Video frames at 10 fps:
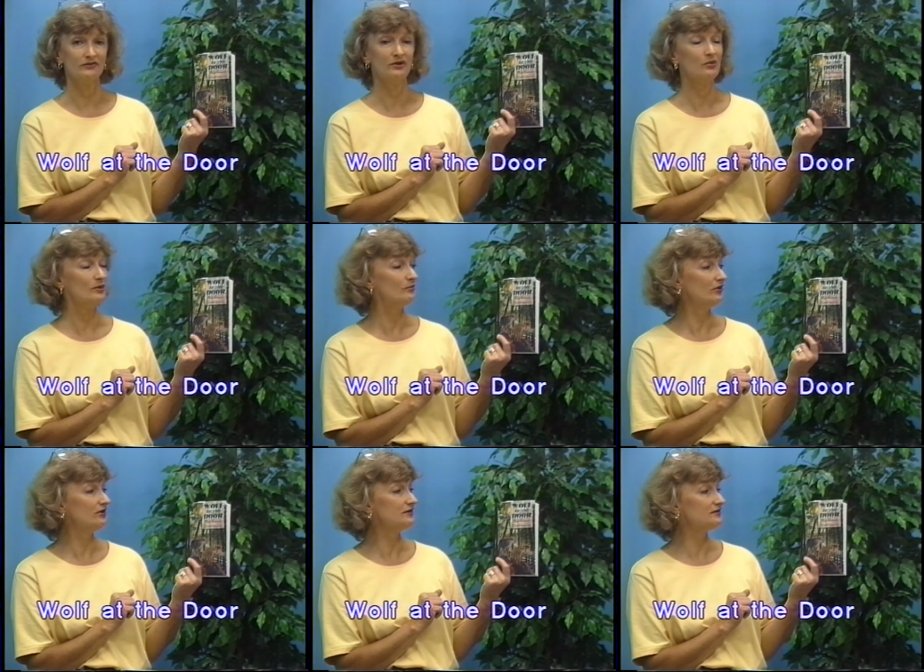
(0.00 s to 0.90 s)
So what
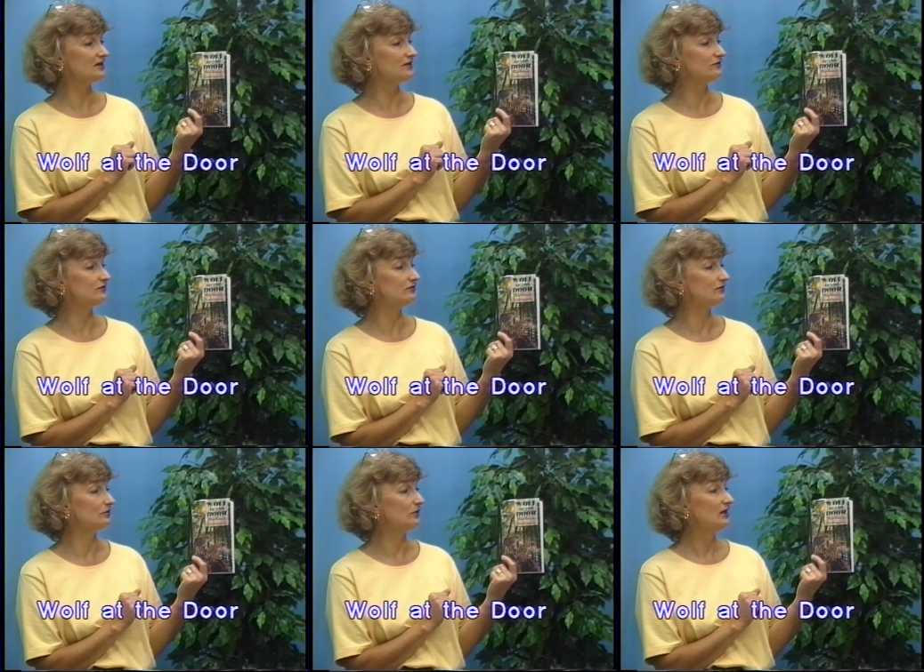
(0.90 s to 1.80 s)
mother decides to
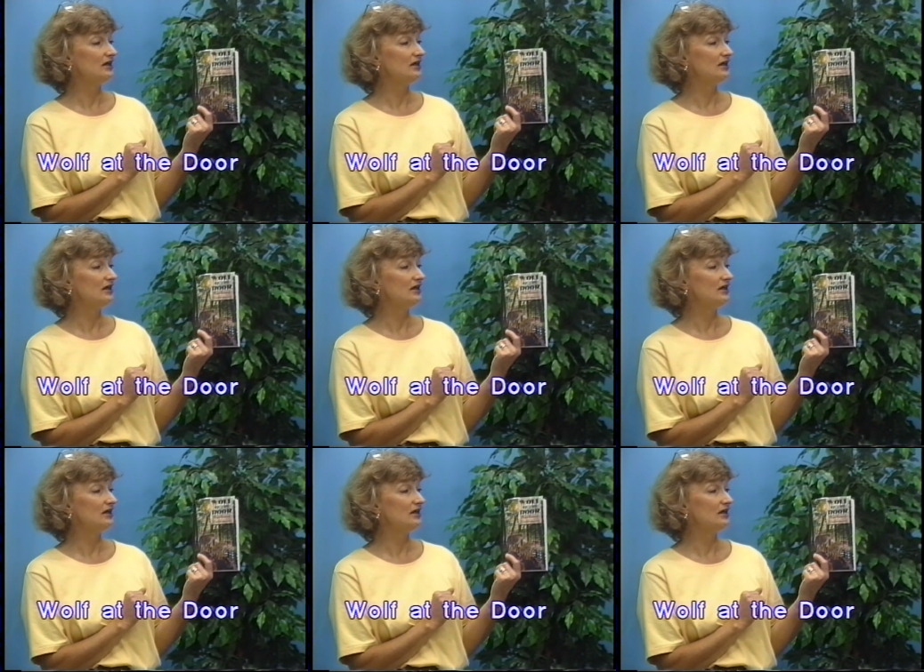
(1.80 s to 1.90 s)
do